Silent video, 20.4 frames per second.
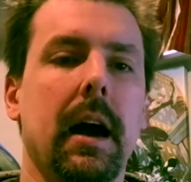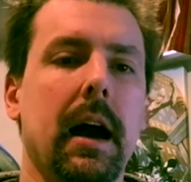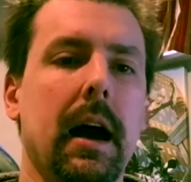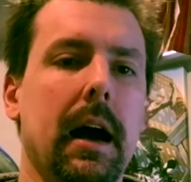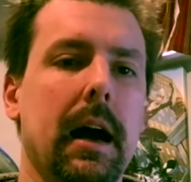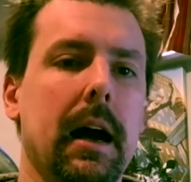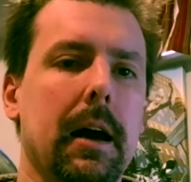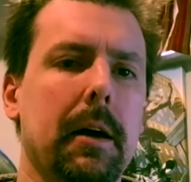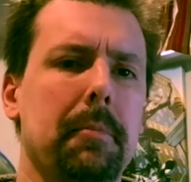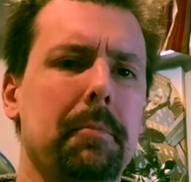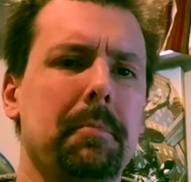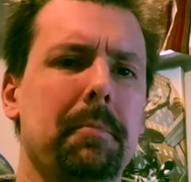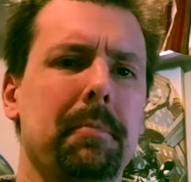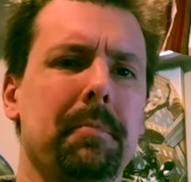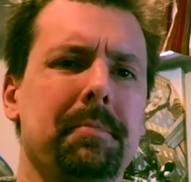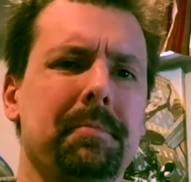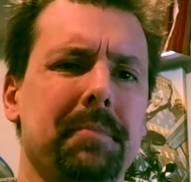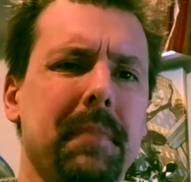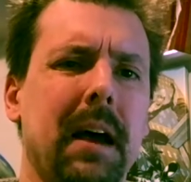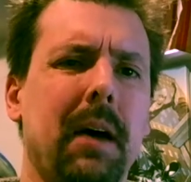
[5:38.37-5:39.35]

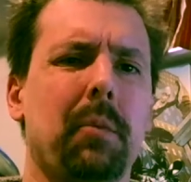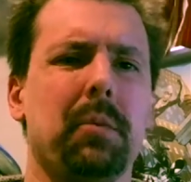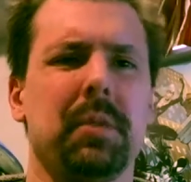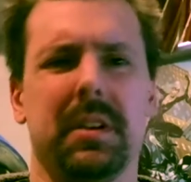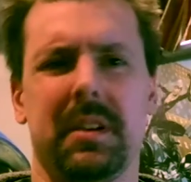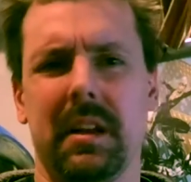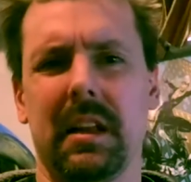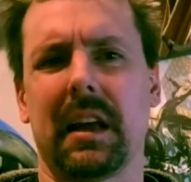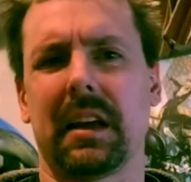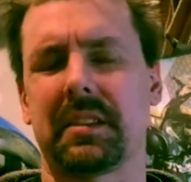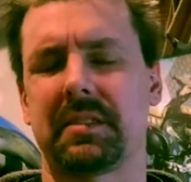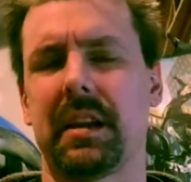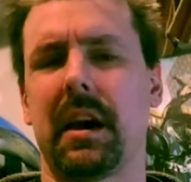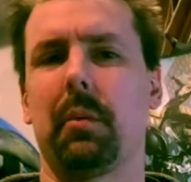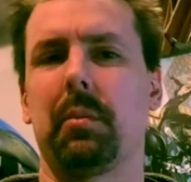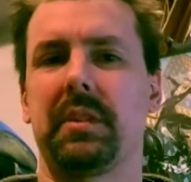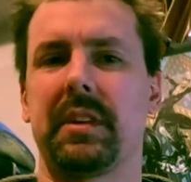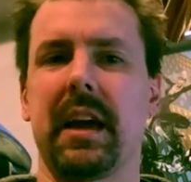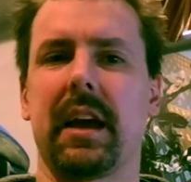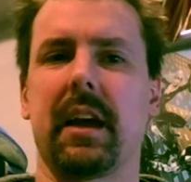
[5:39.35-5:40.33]
I would, like I said, I
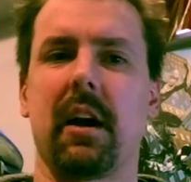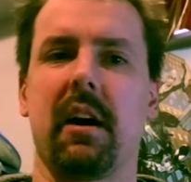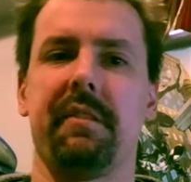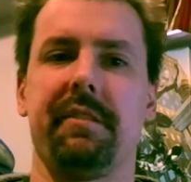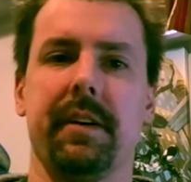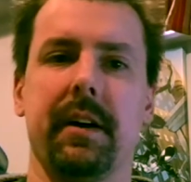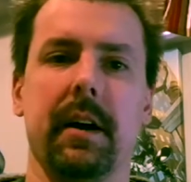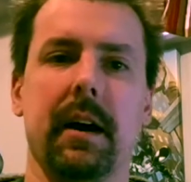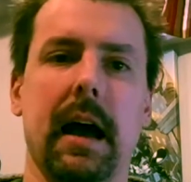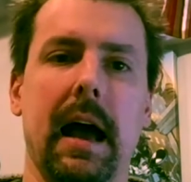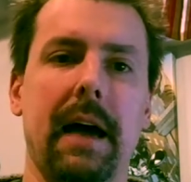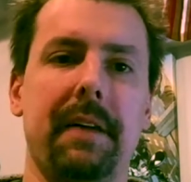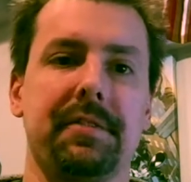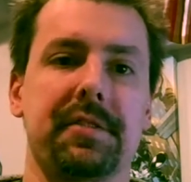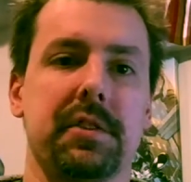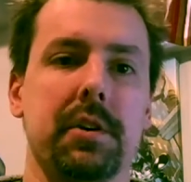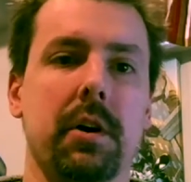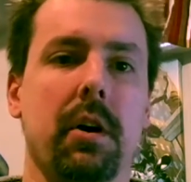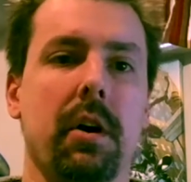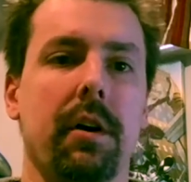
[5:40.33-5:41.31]
would take off a half
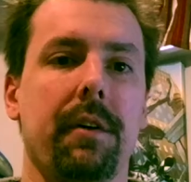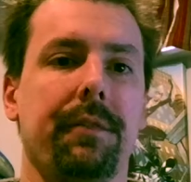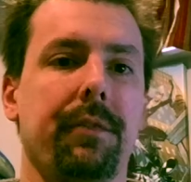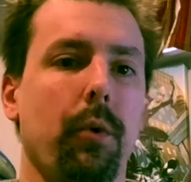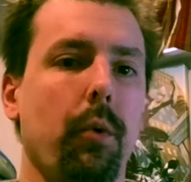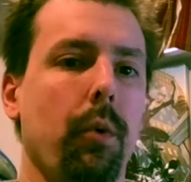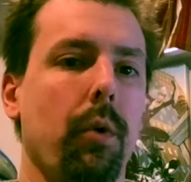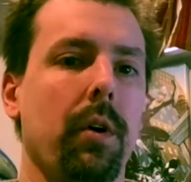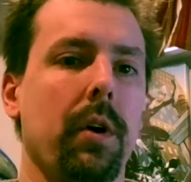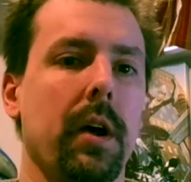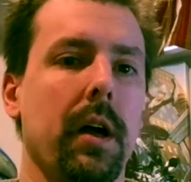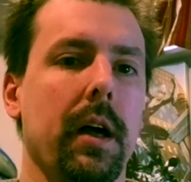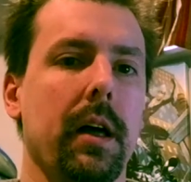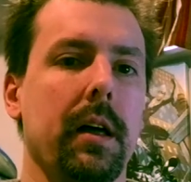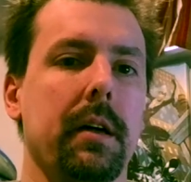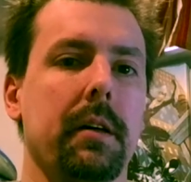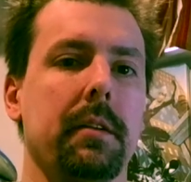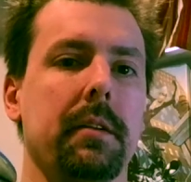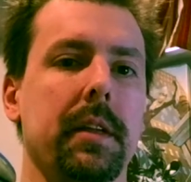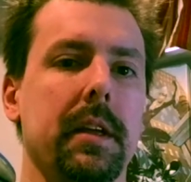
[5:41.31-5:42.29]
star for
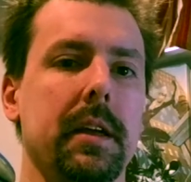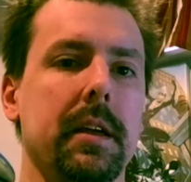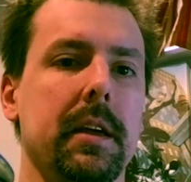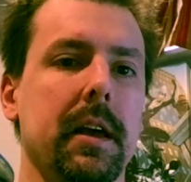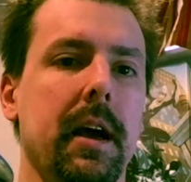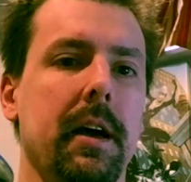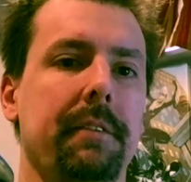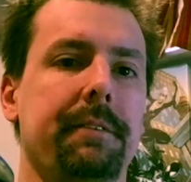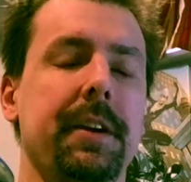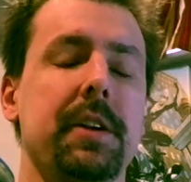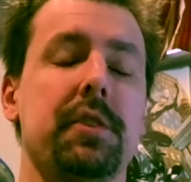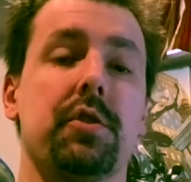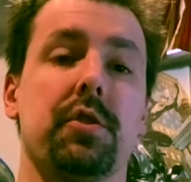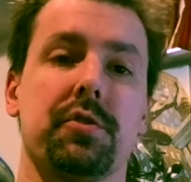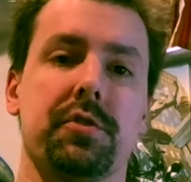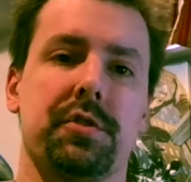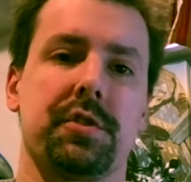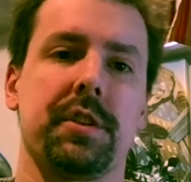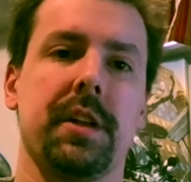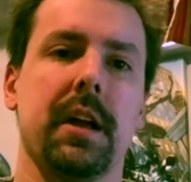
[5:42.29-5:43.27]
the
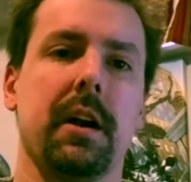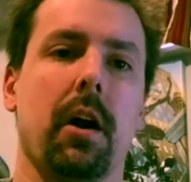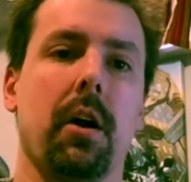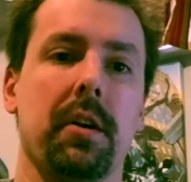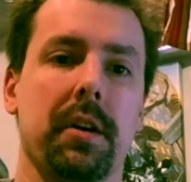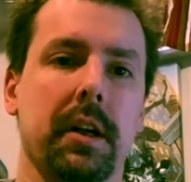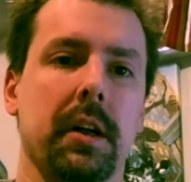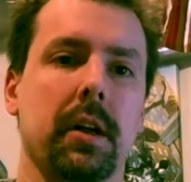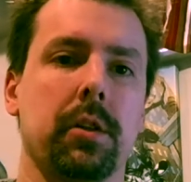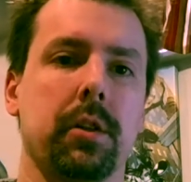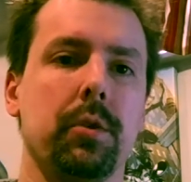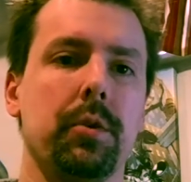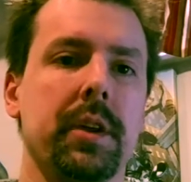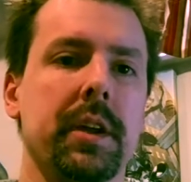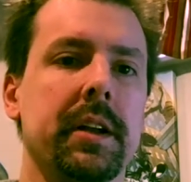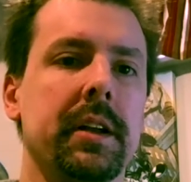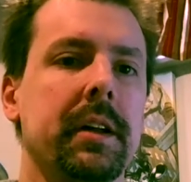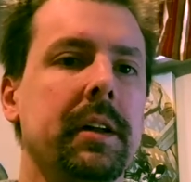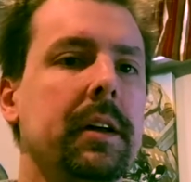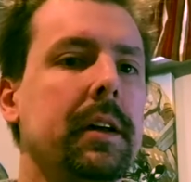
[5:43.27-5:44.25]
features that aren't
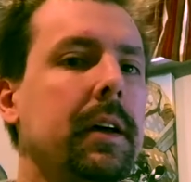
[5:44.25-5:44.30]
included.